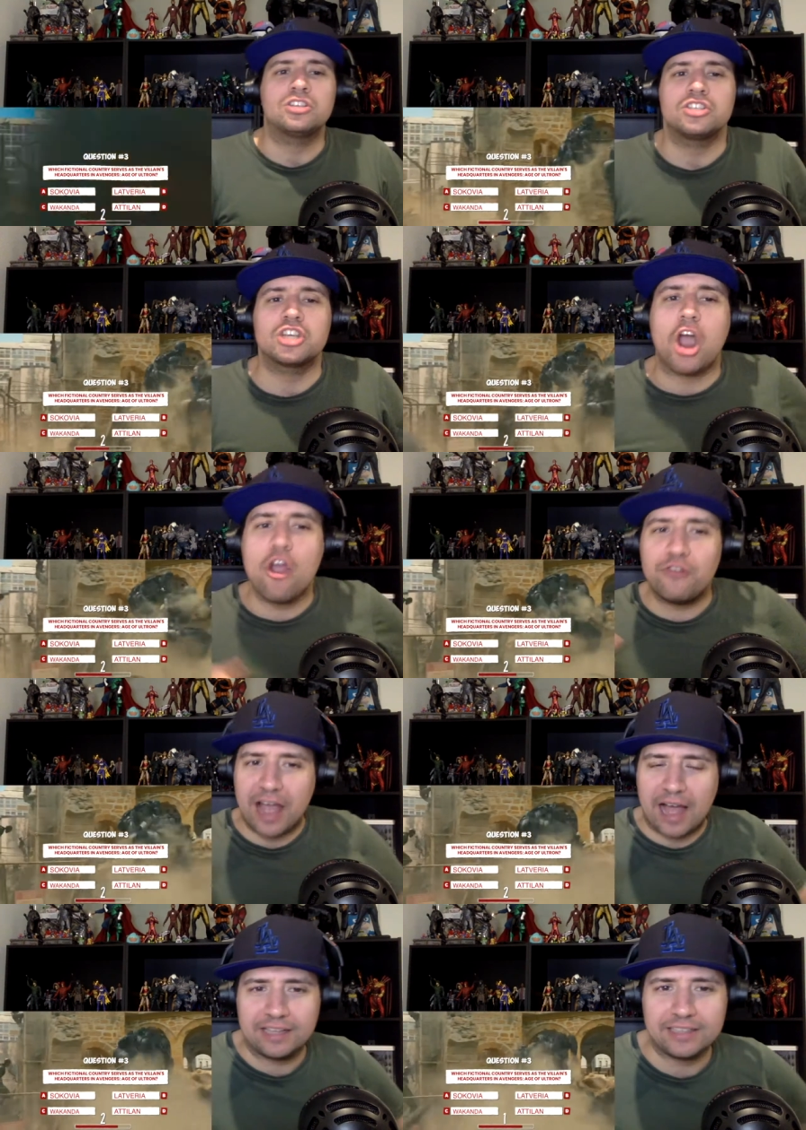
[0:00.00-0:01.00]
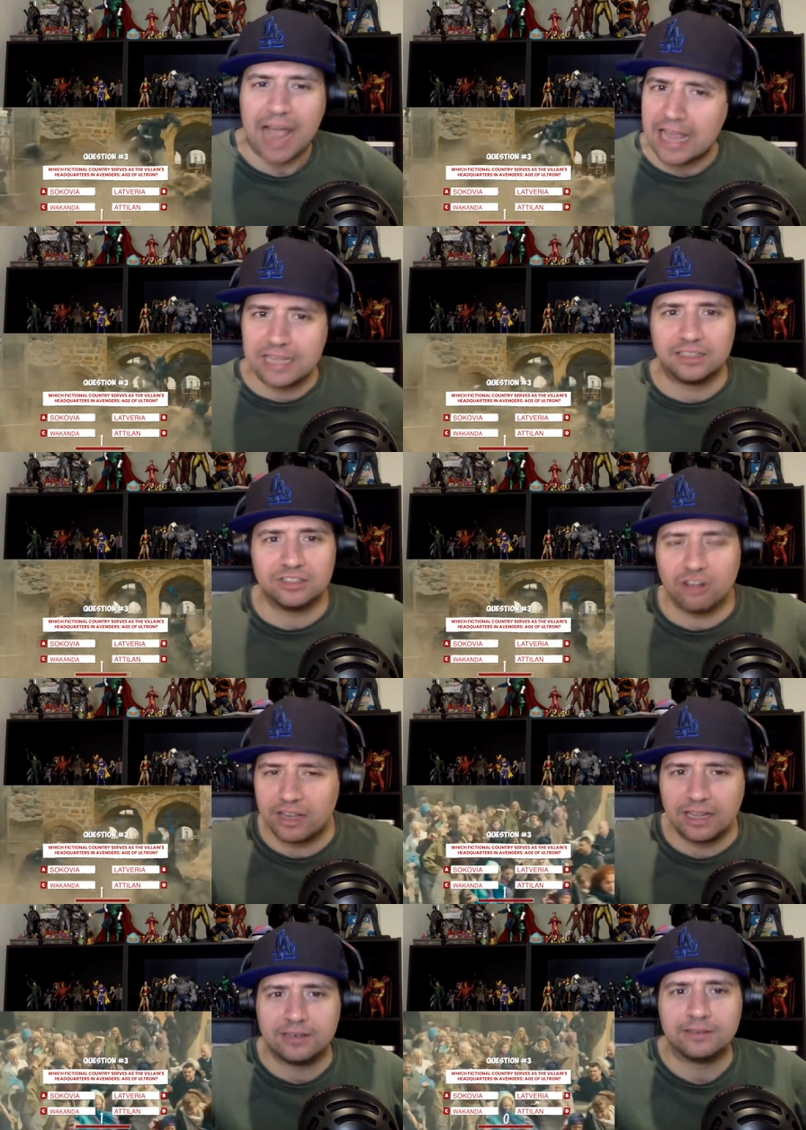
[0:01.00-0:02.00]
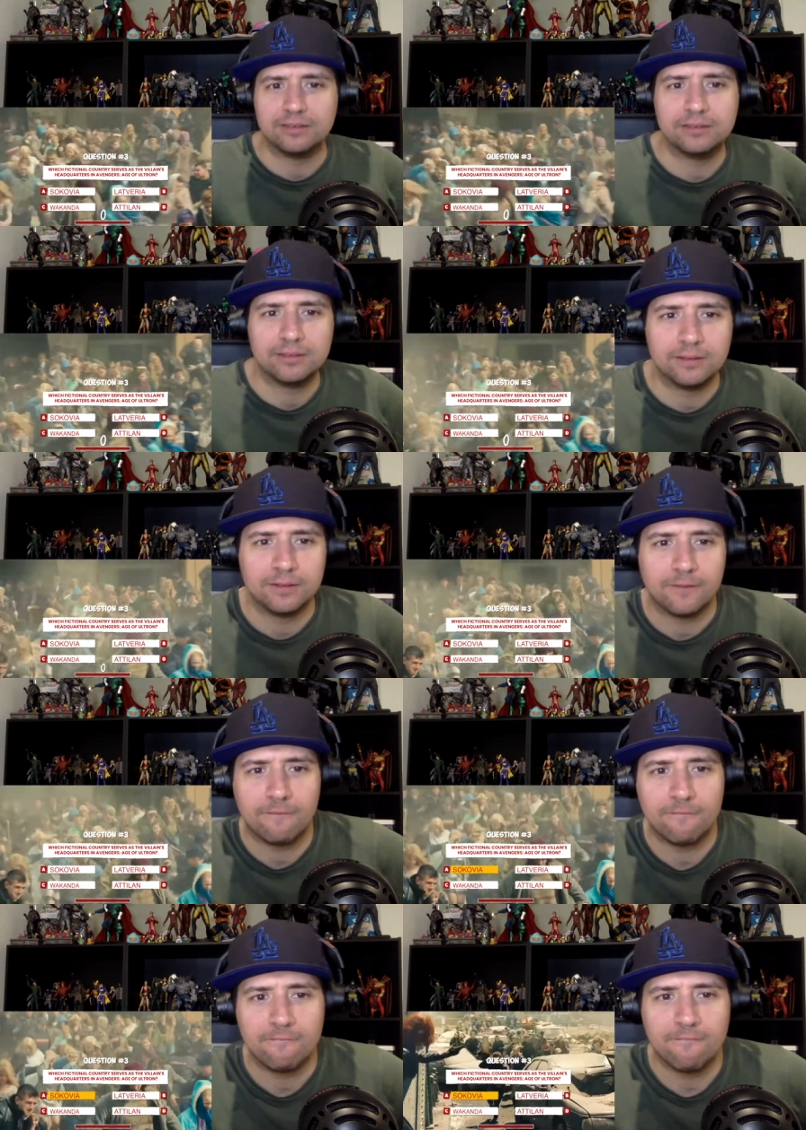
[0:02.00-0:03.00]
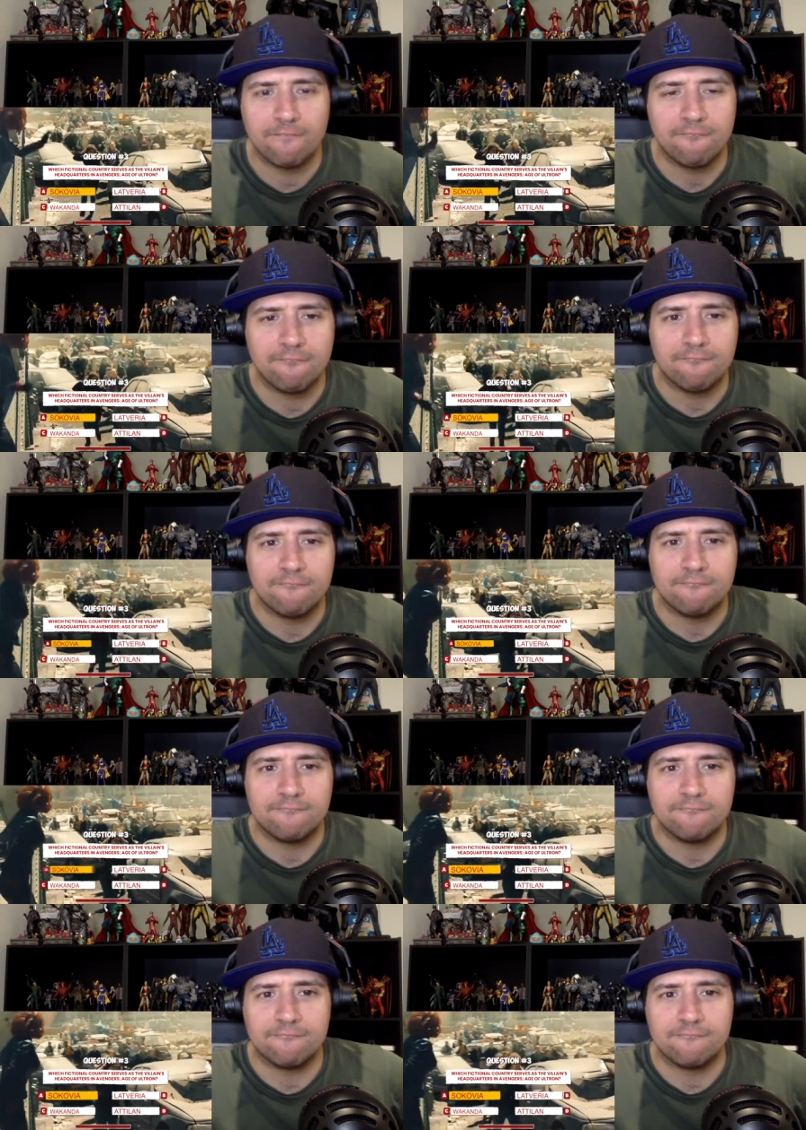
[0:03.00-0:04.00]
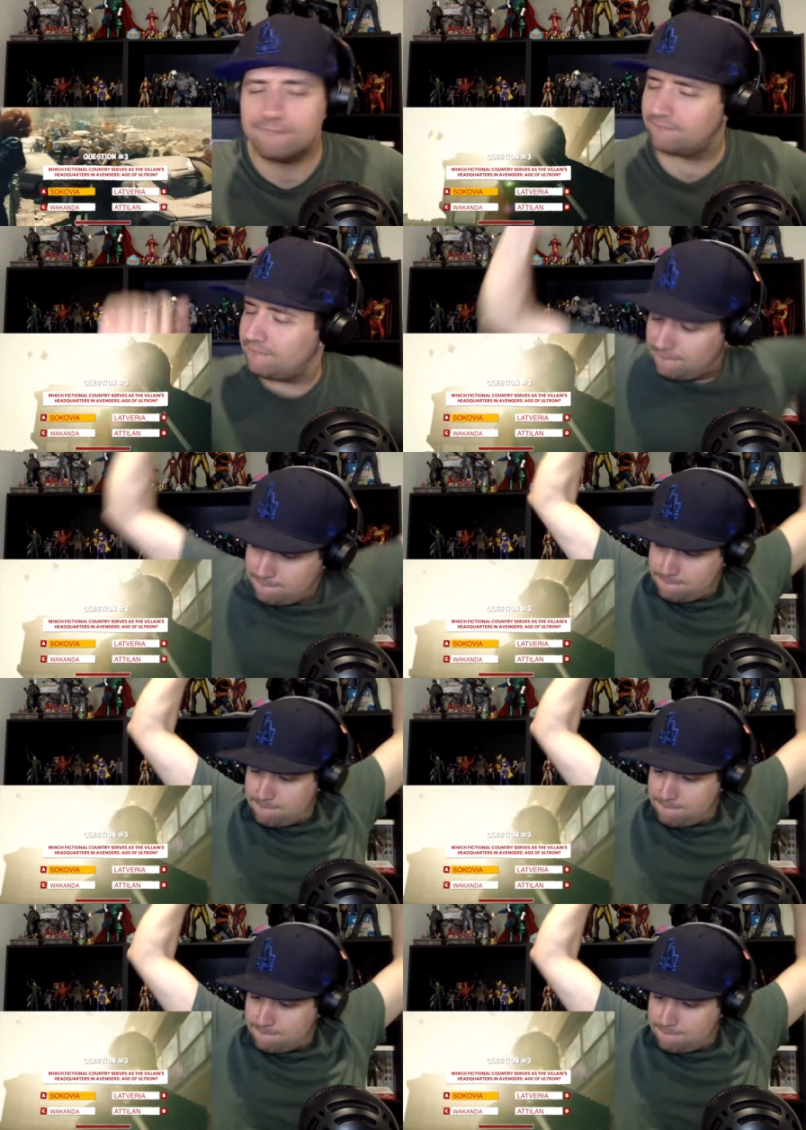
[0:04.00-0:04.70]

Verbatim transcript: Sokovia. A, lock it in. Yes, answer is A, Sokovia.